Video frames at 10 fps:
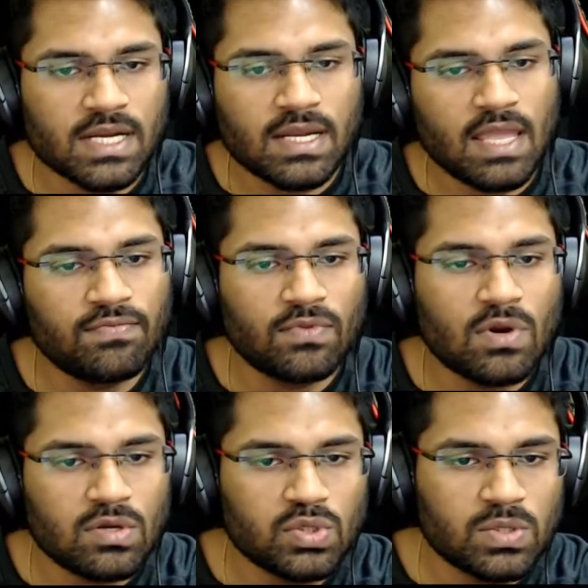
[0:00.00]
that. If
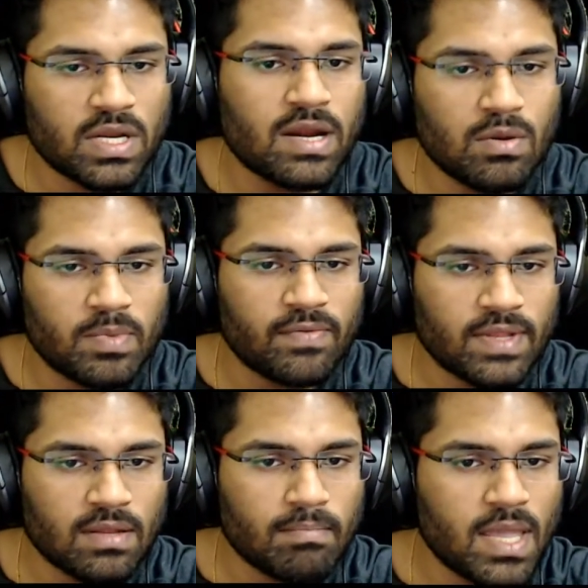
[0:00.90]
not, you should try to
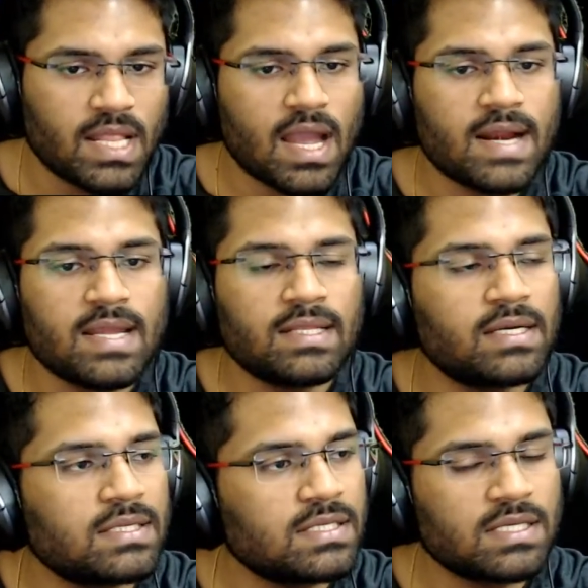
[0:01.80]
prevent the main idea
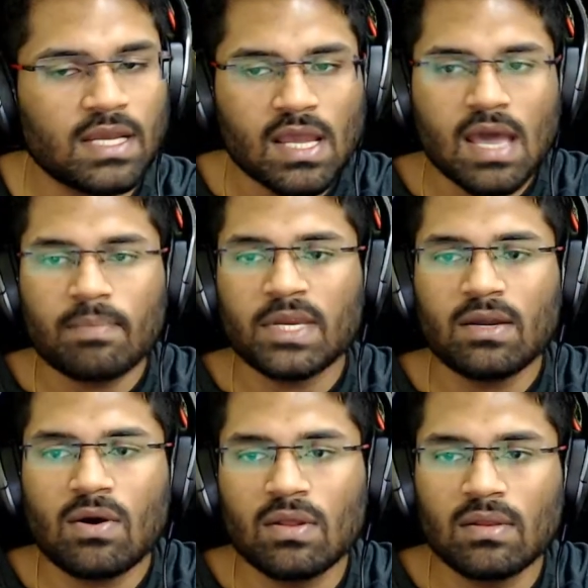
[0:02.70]
that is
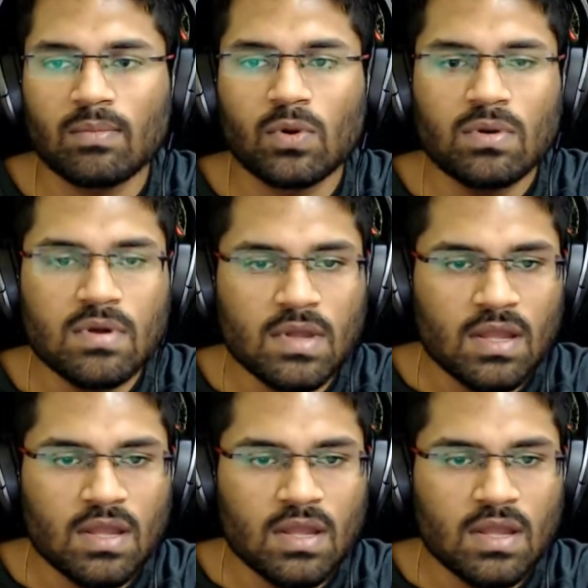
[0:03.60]
happening on the board.